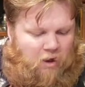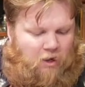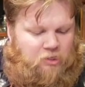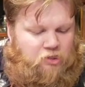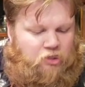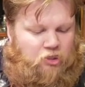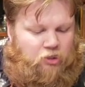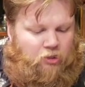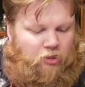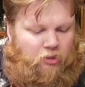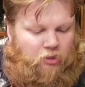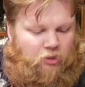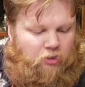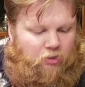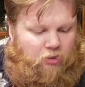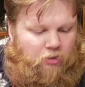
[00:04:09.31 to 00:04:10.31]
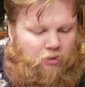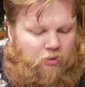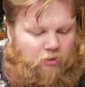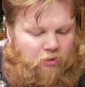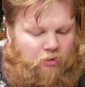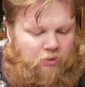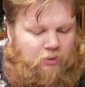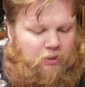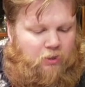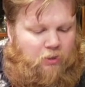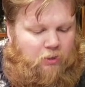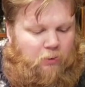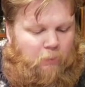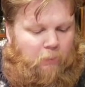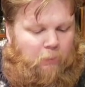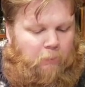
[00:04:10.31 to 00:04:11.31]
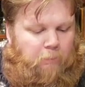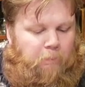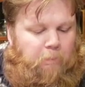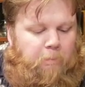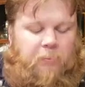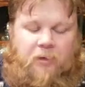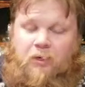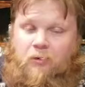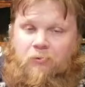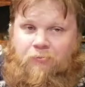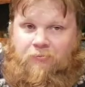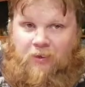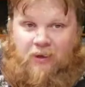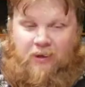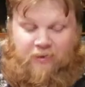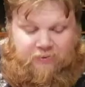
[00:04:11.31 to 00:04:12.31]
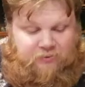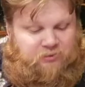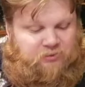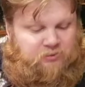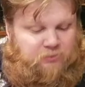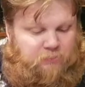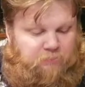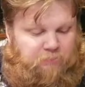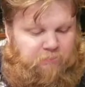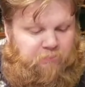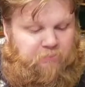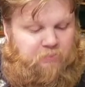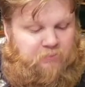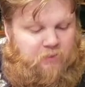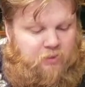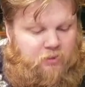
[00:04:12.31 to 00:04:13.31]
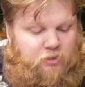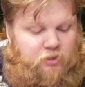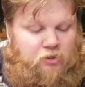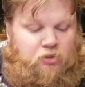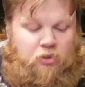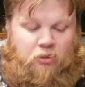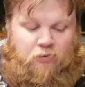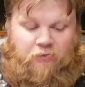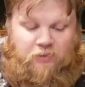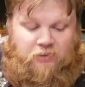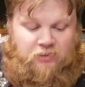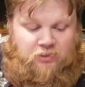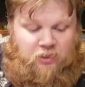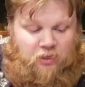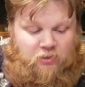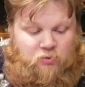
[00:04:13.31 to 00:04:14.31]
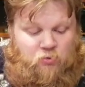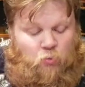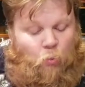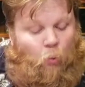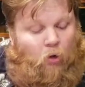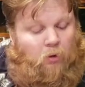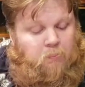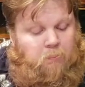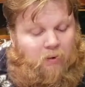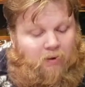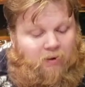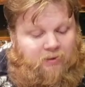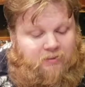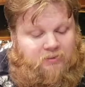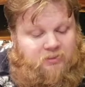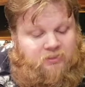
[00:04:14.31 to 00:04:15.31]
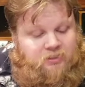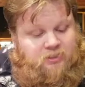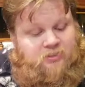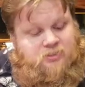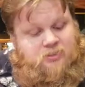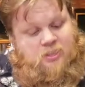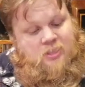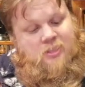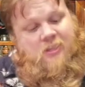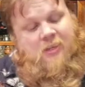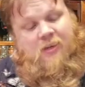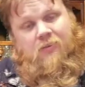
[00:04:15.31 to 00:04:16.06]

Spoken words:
Under the beer facts, serving size 1 pint, 16